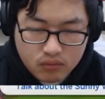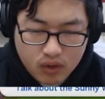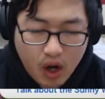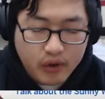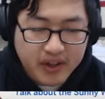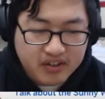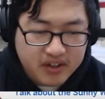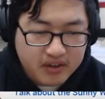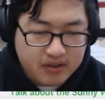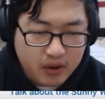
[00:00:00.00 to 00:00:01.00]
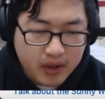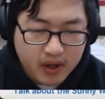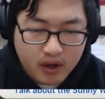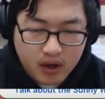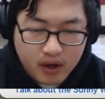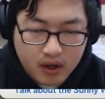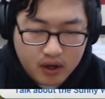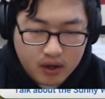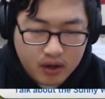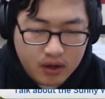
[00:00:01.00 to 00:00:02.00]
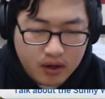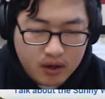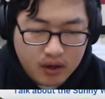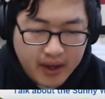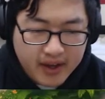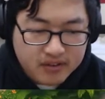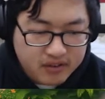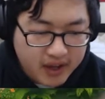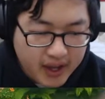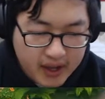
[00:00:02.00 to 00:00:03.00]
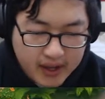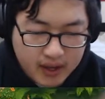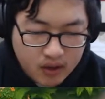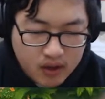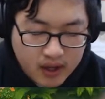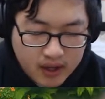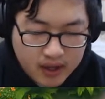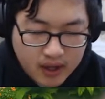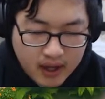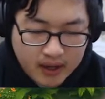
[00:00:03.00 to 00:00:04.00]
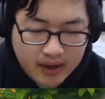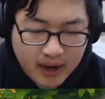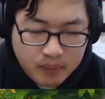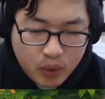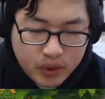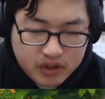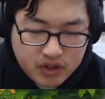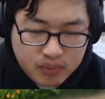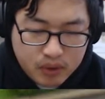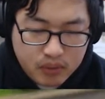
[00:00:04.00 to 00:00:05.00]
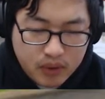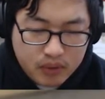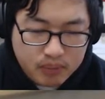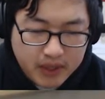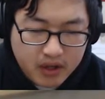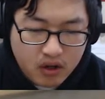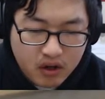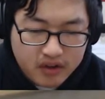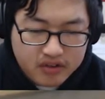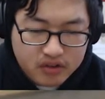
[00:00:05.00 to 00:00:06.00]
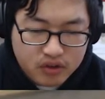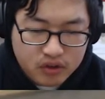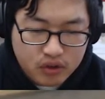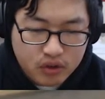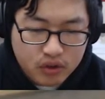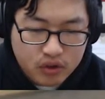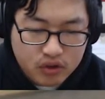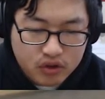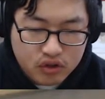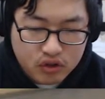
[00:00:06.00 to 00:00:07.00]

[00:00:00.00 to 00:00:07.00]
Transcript: Oh, yes it is. Okay, uh, ask to hang out. And I'm going to promote my cause to, to